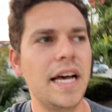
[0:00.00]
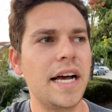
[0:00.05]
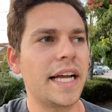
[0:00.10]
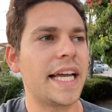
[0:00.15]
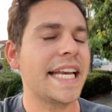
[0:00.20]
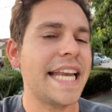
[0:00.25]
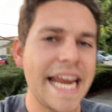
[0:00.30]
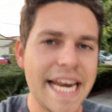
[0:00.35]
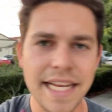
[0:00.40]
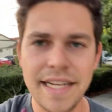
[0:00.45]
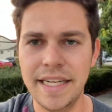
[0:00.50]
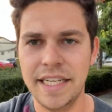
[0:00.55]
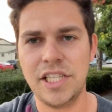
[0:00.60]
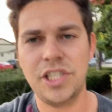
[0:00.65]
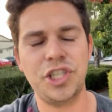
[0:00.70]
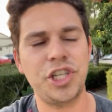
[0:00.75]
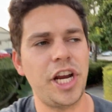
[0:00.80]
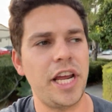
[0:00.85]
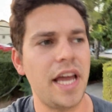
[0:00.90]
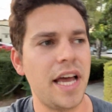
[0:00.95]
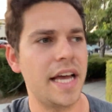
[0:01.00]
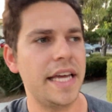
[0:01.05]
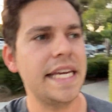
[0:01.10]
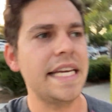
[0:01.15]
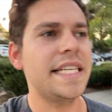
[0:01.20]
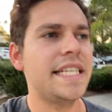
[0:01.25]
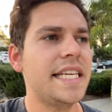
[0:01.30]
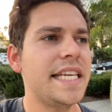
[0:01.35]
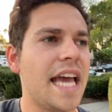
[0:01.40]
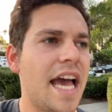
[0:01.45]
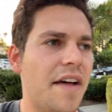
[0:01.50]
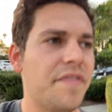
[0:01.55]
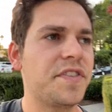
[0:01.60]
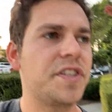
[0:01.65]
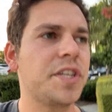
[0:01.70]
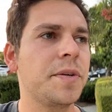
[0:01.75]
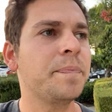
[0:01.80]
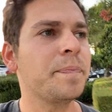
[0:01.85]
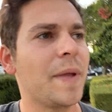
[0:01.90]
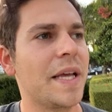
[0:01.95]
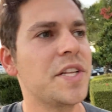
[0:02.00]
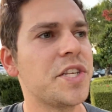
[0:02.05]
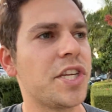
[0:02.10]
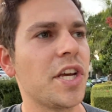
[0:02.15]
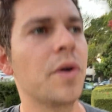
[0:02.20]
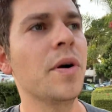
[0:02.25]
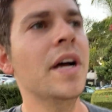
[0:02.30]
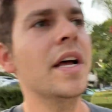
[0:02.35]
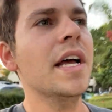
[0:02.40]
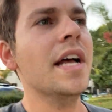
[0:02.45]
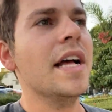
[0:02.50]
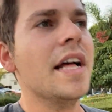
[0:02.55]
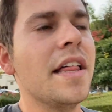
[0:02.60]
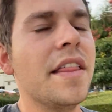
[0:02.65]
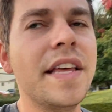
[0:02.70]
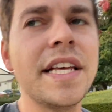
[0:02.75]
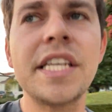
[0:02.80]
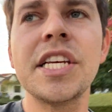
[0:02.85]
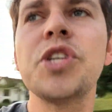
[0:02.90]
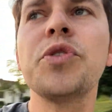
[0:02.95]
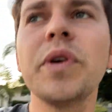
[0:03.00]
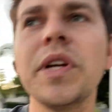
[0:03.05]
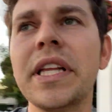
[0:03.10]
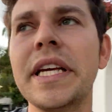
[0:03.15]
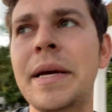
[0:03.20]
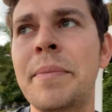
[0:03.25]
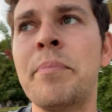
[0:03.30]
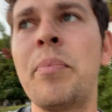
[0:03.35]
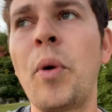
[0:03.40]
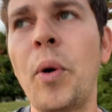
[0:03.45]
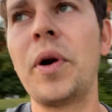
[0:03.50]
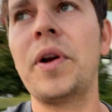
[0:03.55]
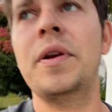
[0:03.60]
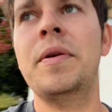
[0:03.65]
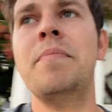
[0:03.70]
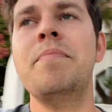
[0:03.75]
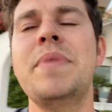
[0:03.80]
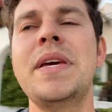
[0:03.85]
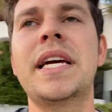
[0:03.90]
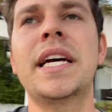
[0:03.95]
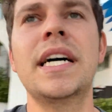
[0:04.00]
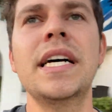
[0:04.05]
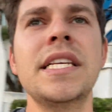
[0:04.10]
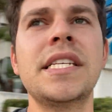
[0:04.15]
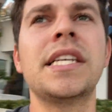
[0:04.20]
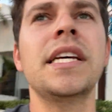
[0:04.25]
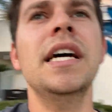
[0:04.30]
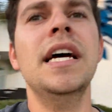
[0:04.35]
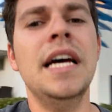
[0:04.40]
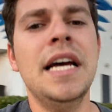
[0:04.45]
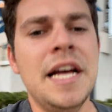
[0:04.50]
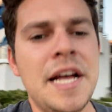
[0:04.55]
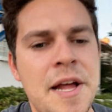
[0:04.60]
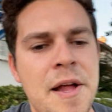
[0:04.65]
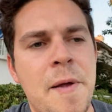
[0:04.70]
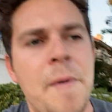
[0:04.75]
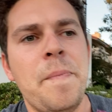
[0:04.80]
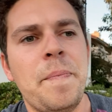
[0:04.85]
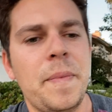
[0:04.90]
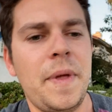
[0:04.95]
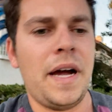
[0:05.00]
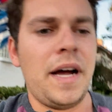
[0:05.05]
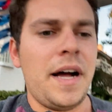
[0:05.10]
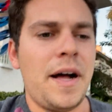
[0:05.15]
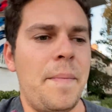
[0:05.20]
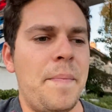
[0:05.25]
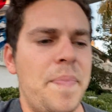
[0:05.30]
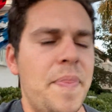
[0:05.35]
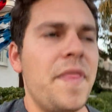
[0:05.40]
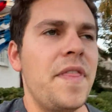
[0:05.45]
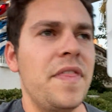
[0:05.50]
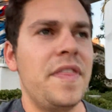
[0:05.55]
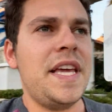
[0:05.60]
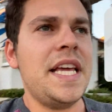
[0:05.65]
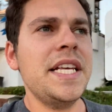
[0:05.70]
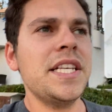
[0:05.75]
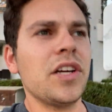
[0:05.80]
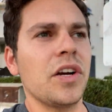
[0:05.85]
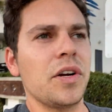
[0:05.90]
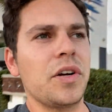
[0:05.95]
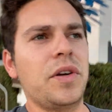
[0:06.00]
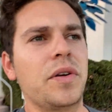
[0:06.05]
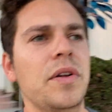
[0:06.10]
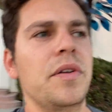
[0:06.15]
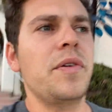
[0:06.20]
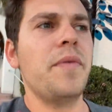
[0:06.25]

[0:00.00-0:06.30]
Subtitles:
Canadian exchange ETFs. And so this is really important because these are